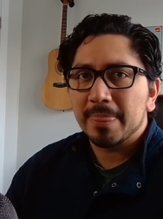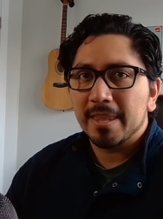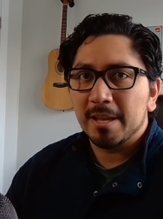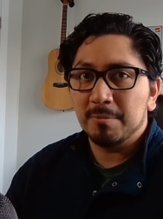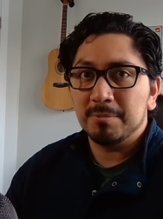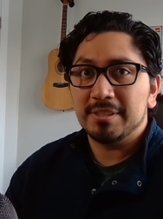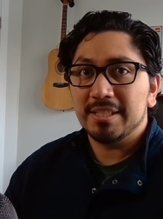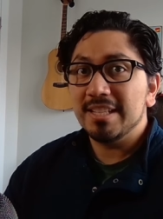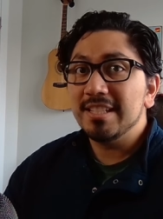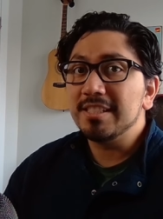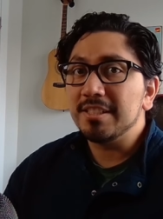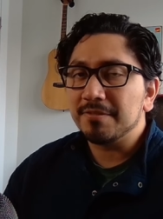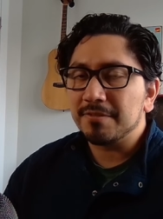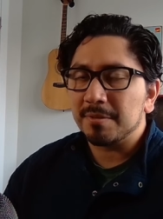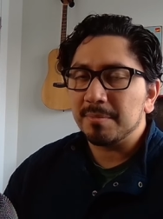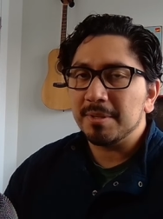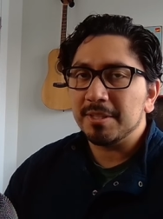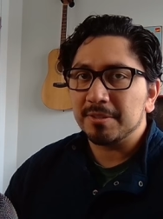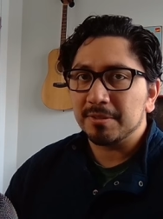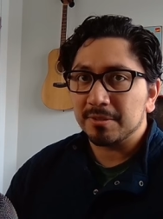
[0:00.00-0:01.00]
it was easy for
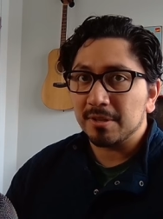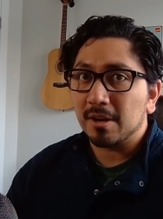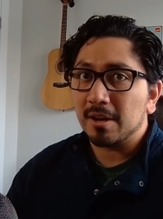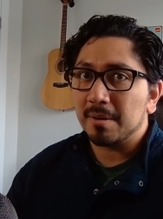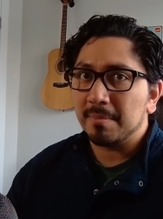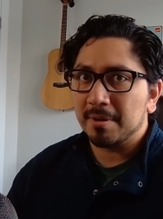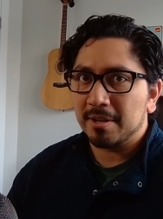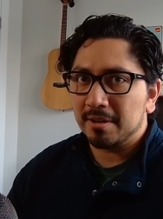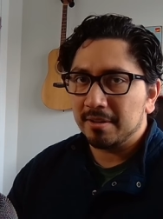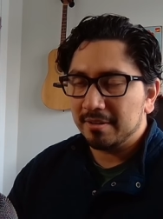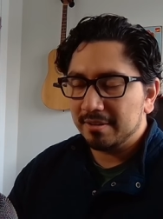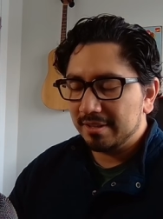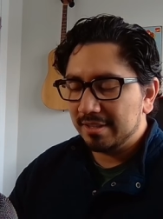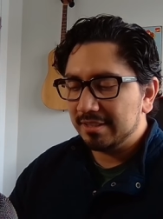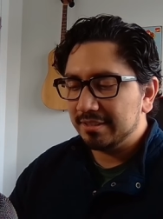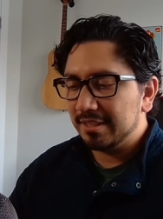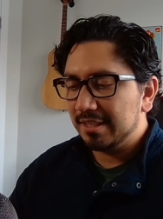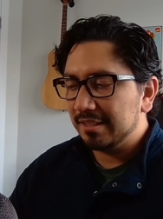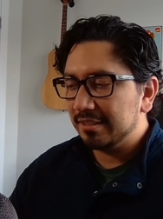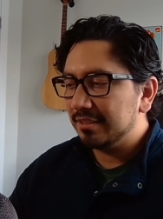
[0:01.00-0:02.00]
me to talk about all of
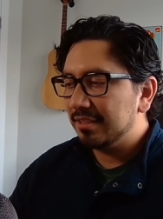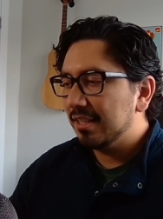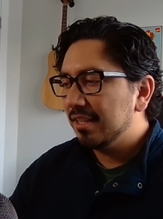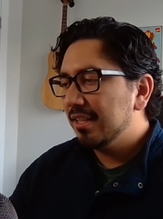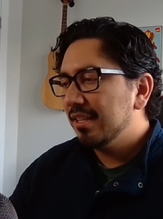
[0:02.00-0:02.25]
these things